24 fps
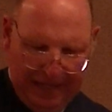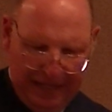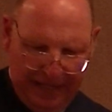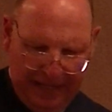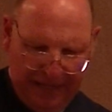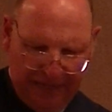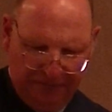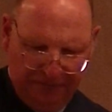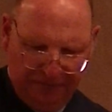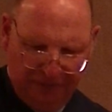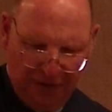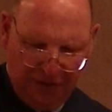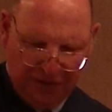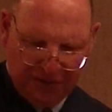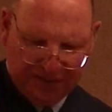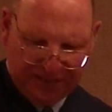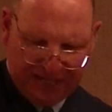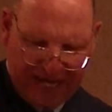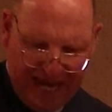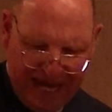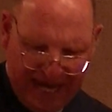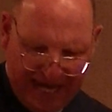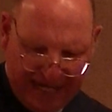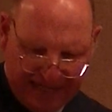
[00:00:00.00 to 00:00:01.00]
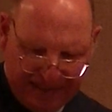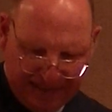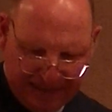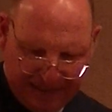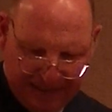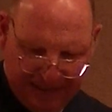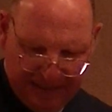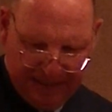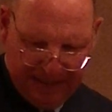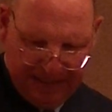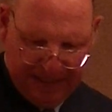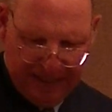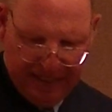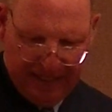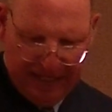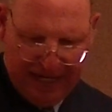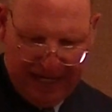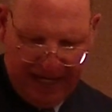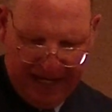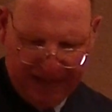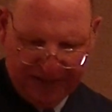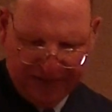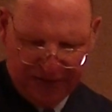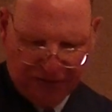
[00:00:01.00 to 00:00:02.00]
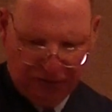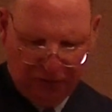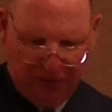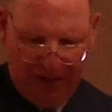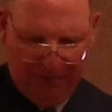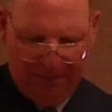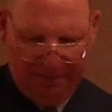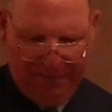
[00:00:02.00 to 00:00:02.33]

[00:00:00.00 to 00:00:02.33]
In verse 8, Ezra